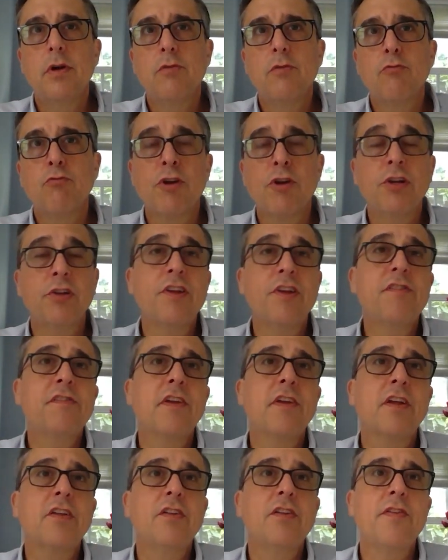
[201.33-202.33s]

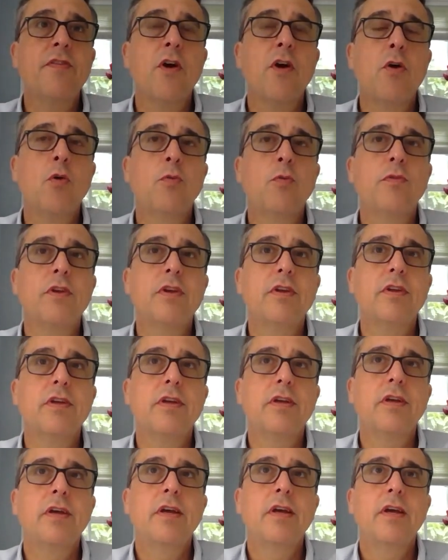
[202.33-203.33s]
realistically, though,
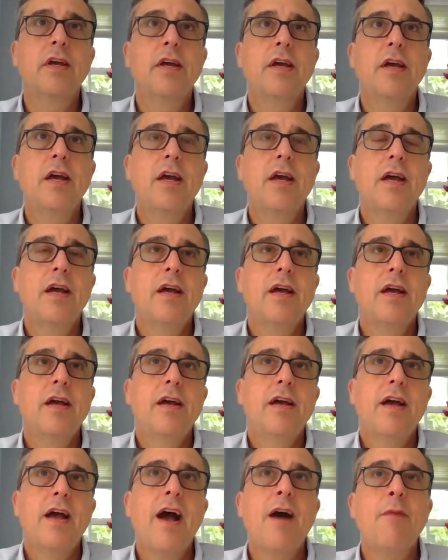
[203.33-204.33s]

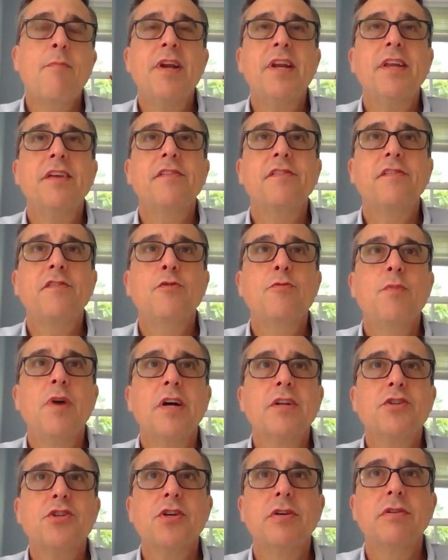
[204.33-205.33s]
how many is too
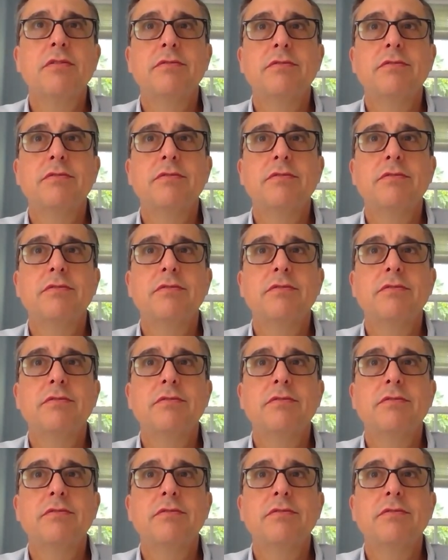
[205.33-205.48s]
much?